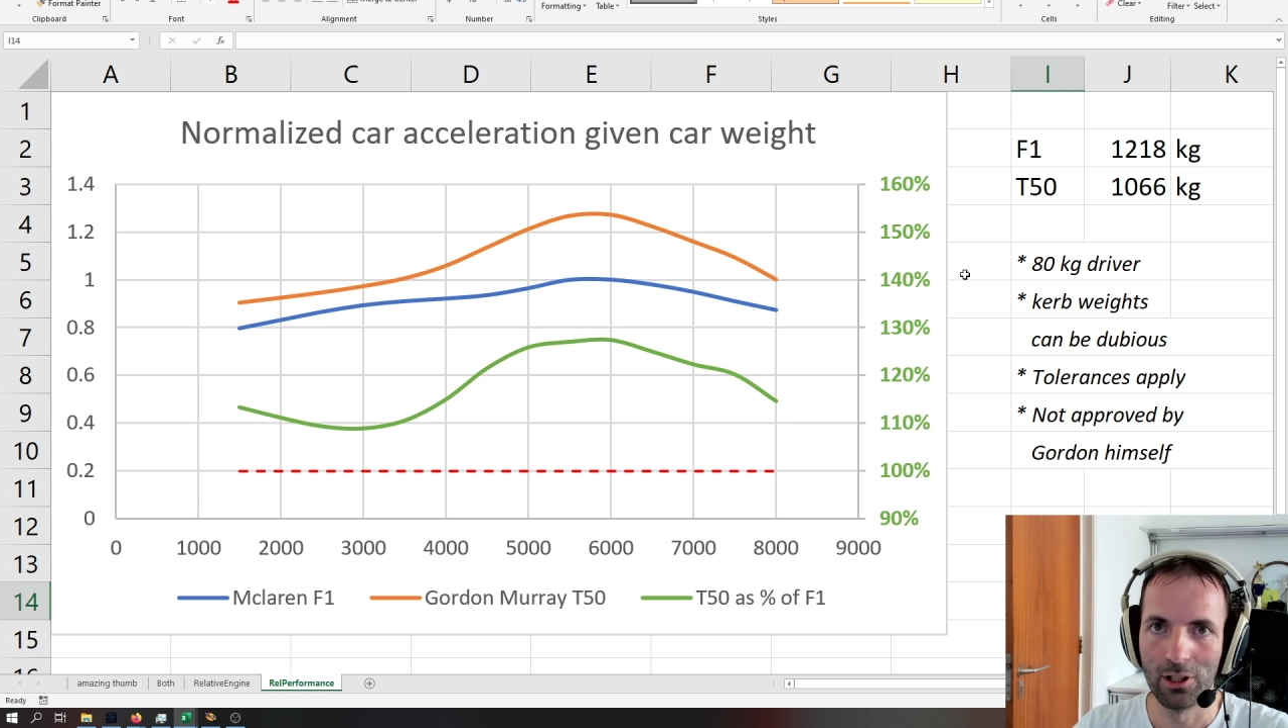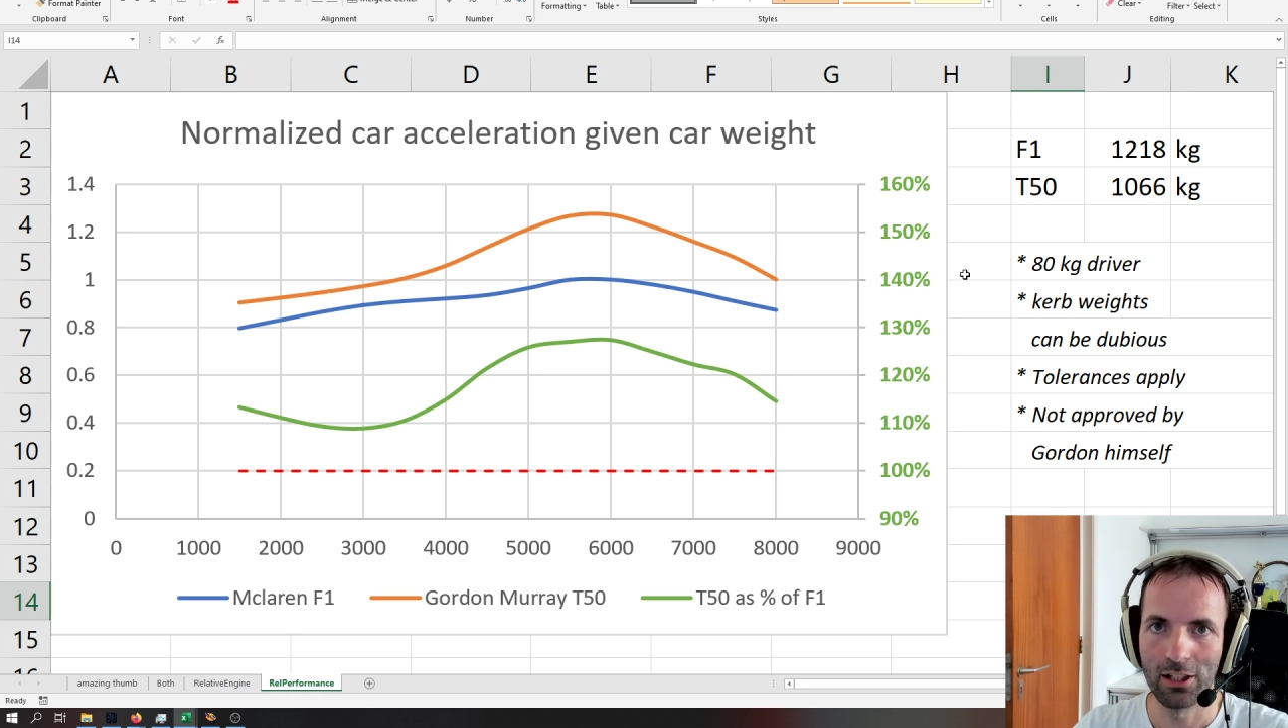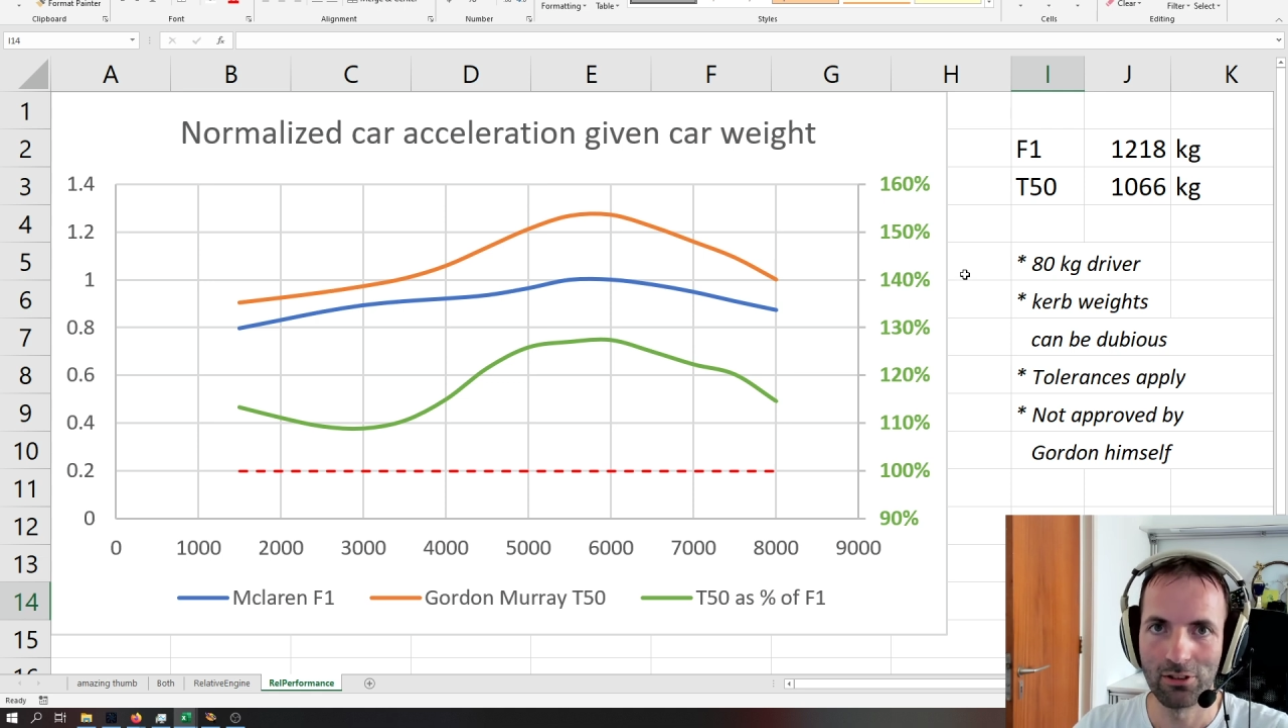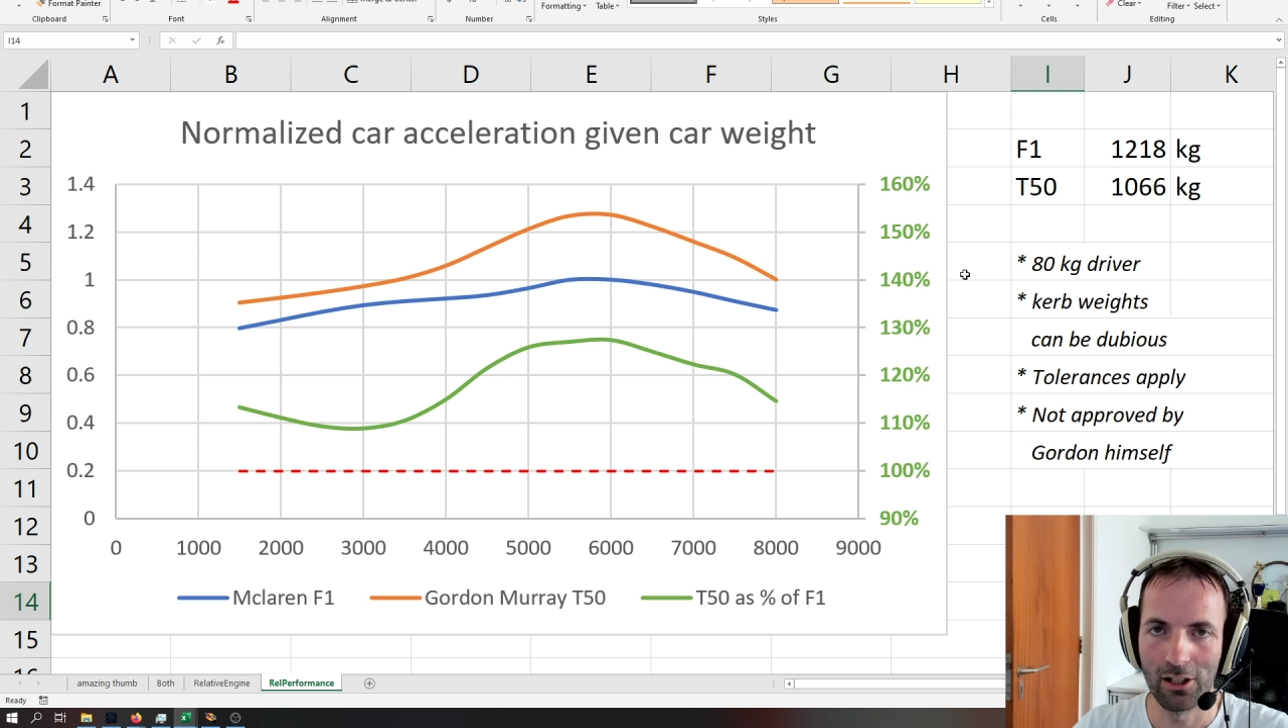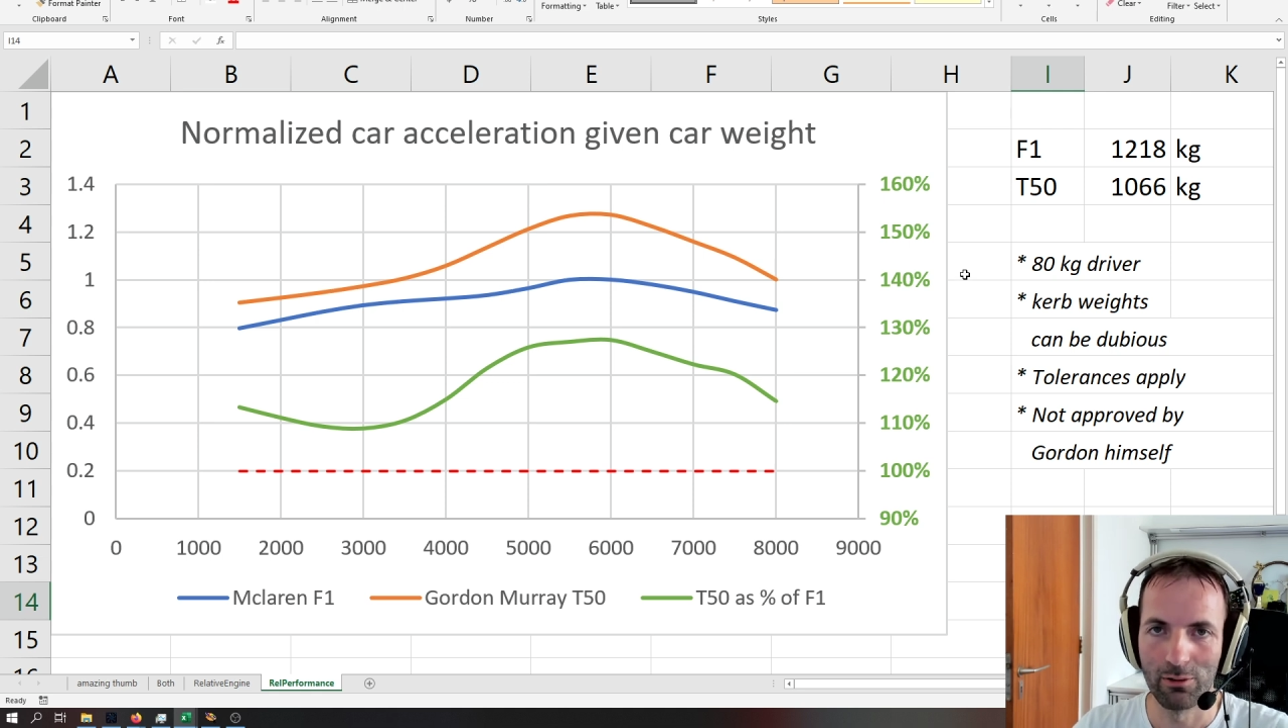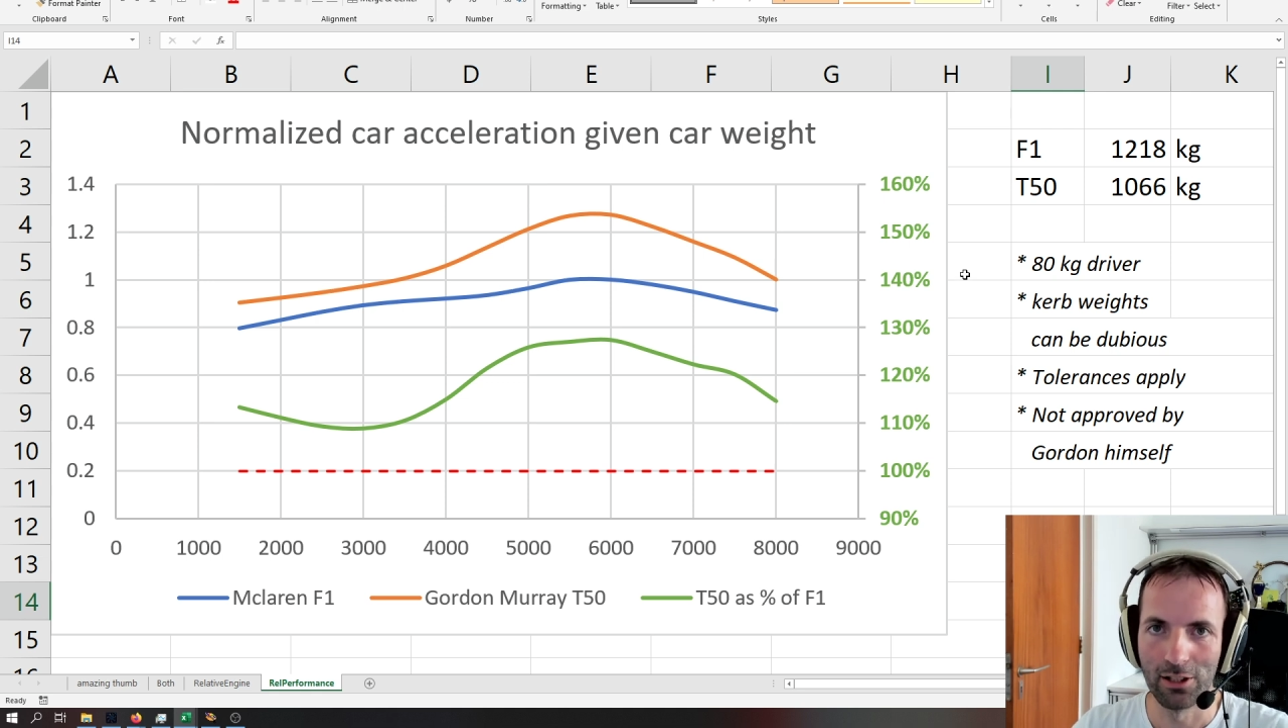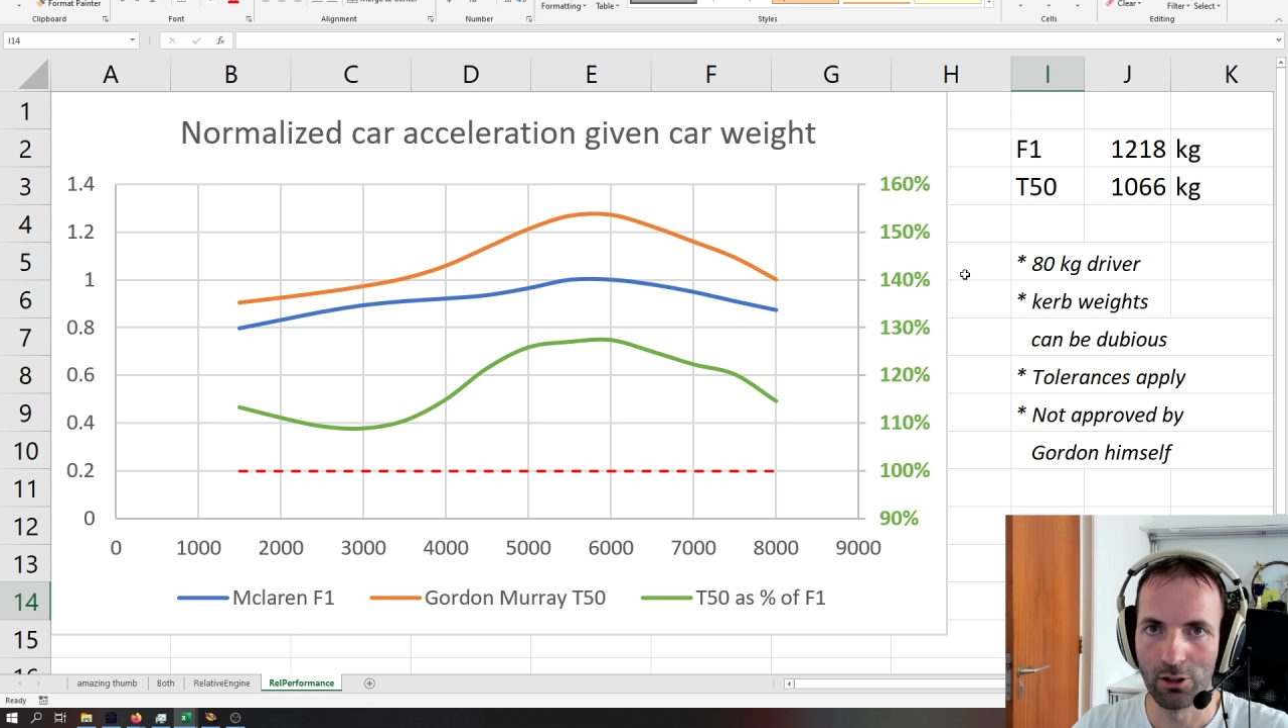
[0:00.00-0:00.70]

accelerate,